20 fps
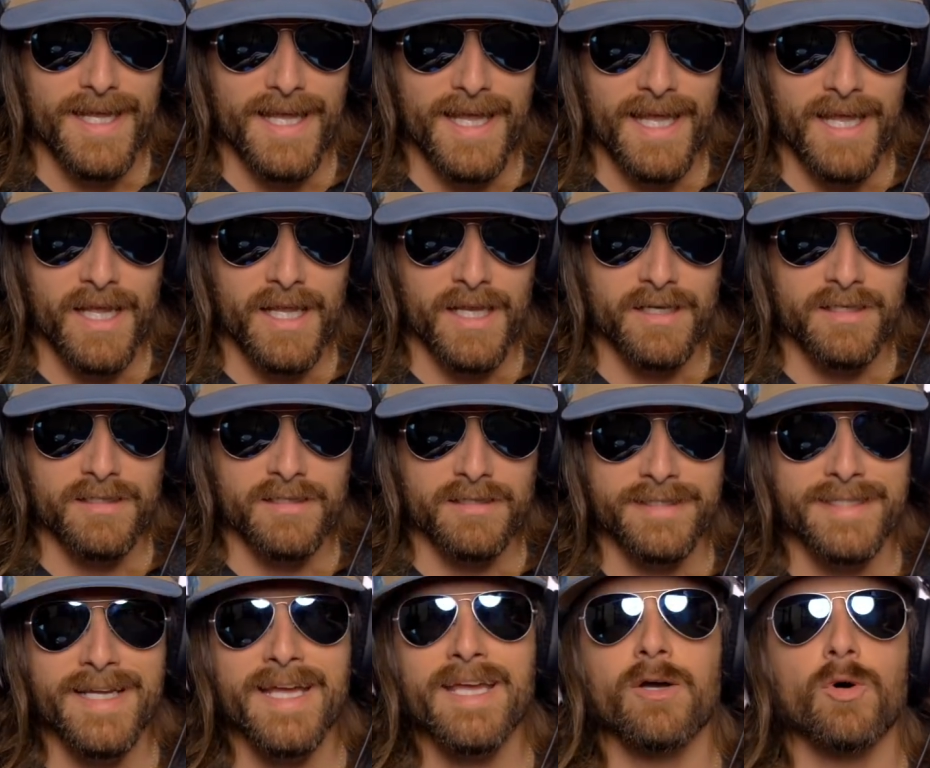And
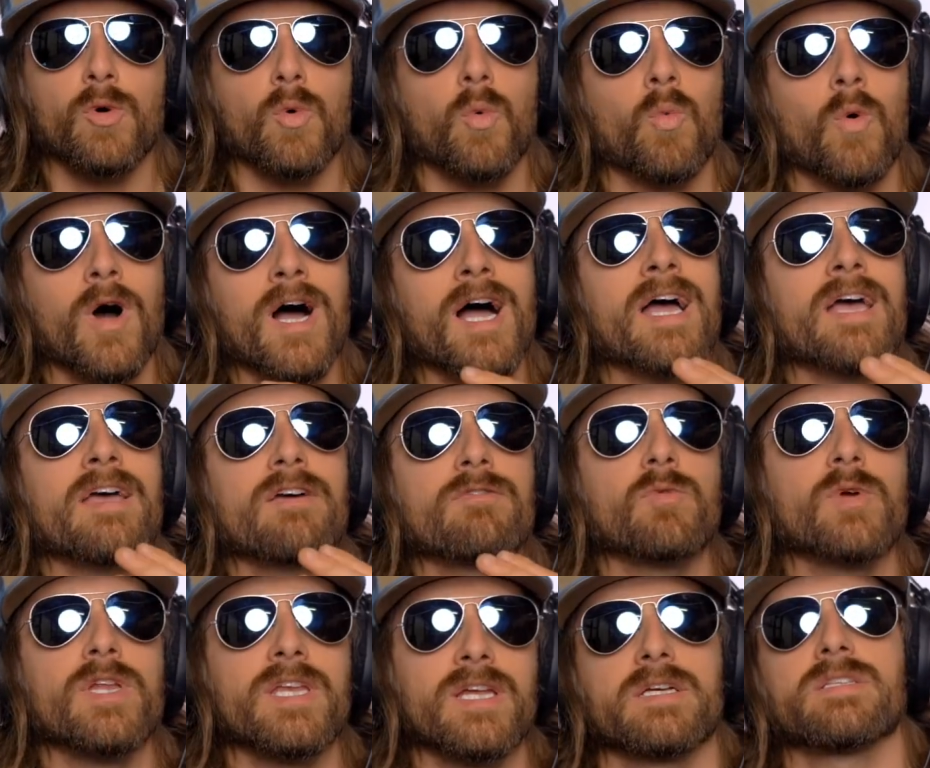Dale, why have
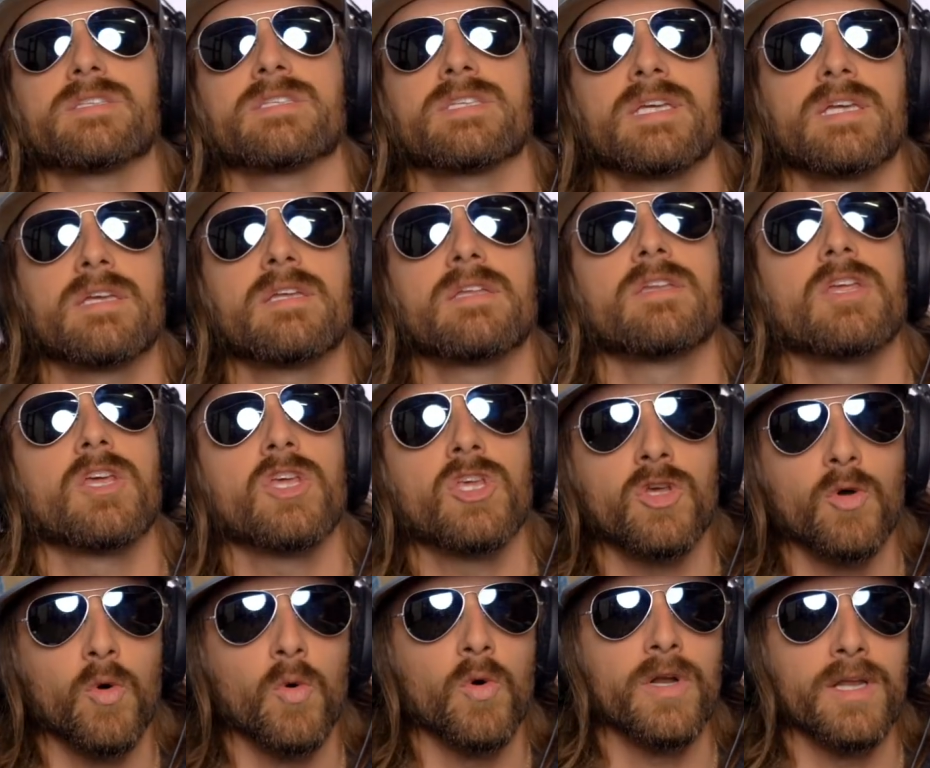we not seen
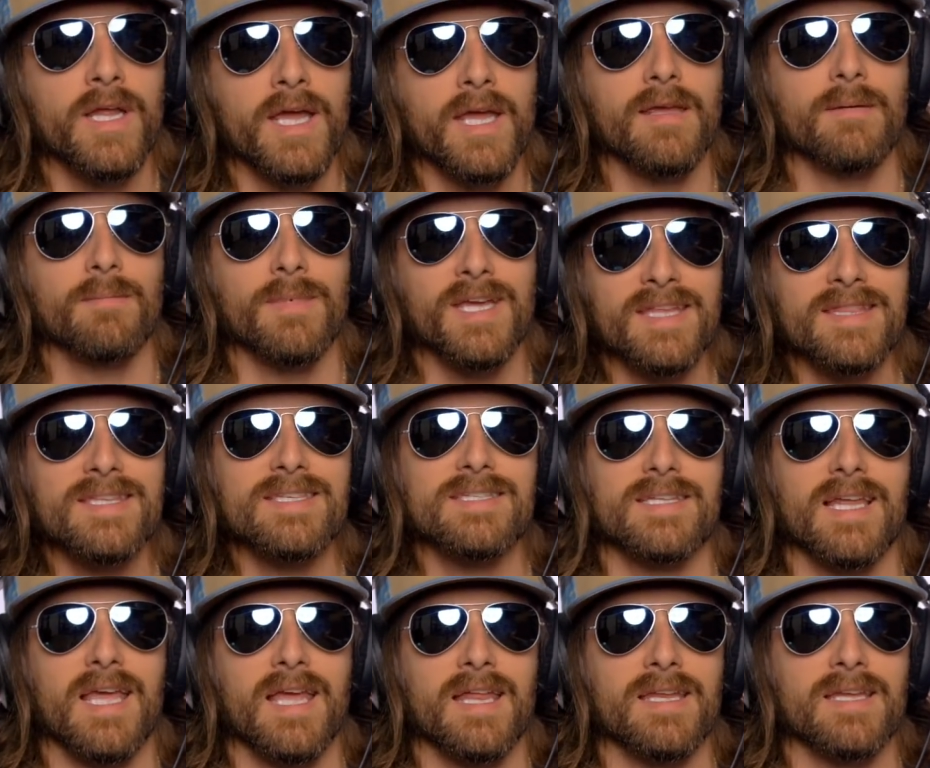your name in the
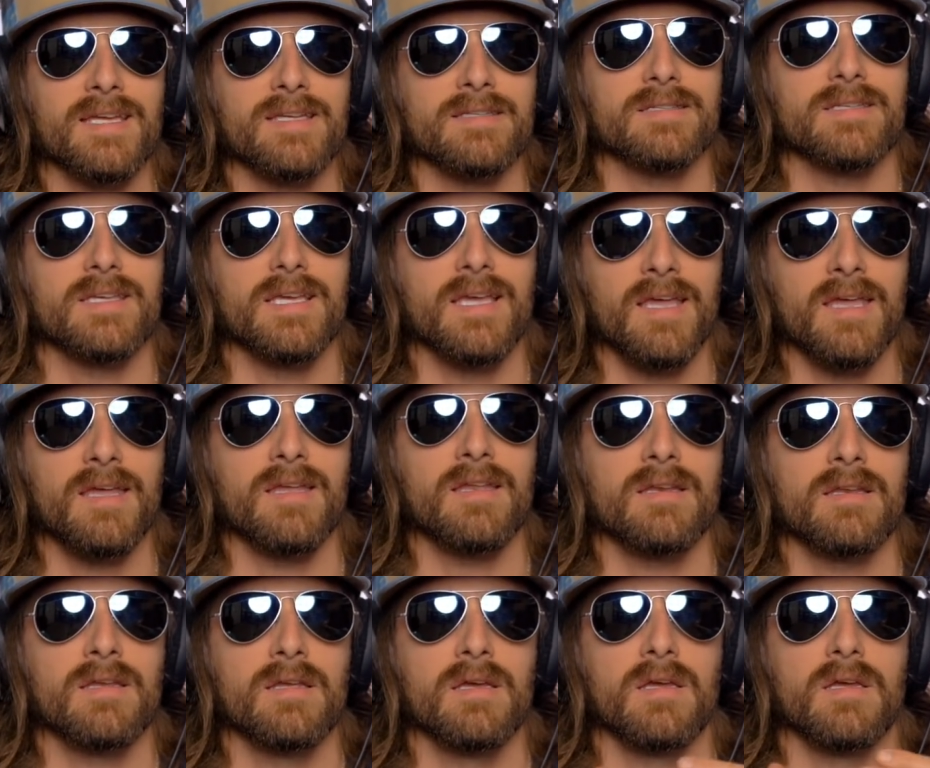standings
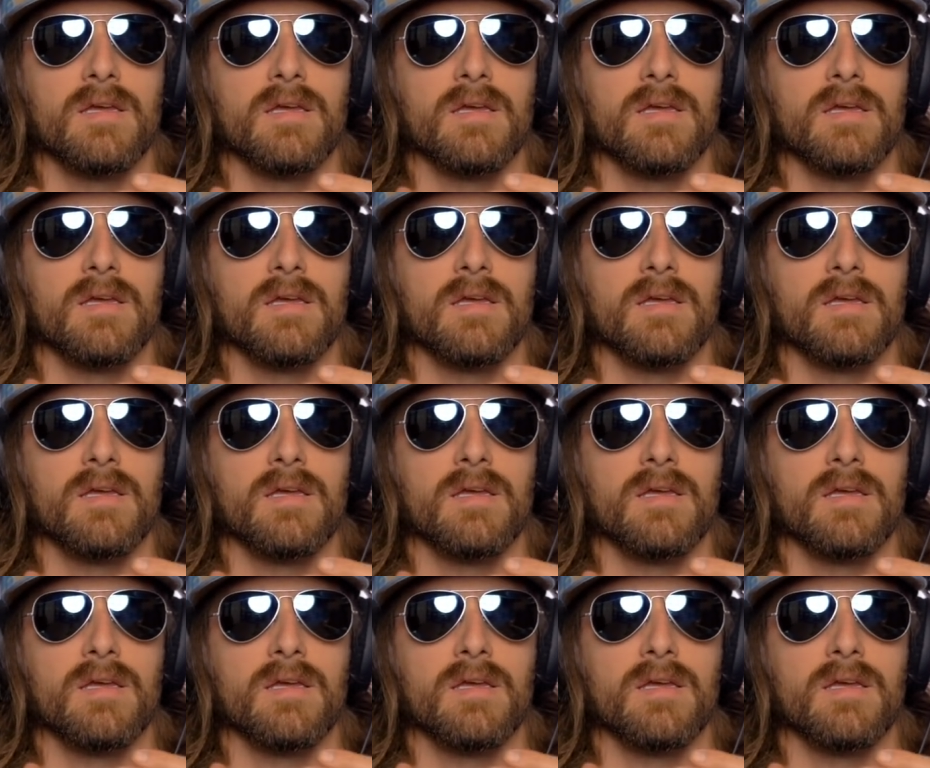in